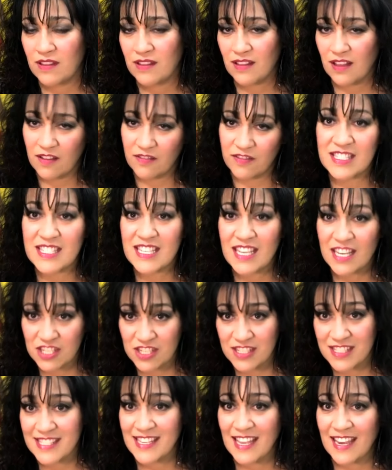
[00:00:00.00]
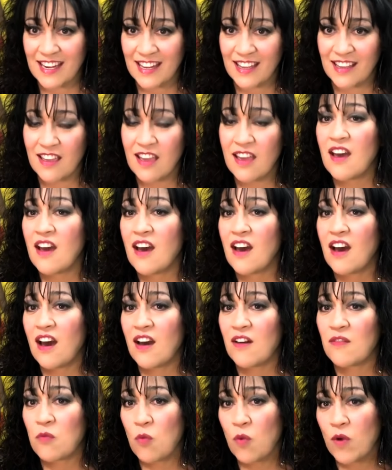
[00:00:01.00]
of intention setting
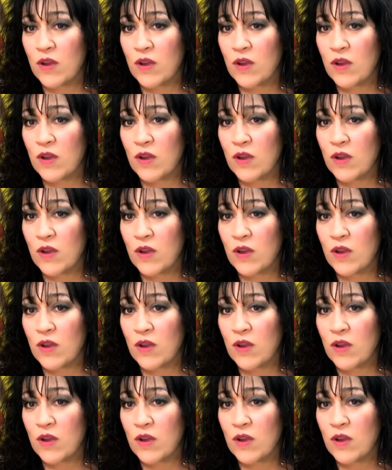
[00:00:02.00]
of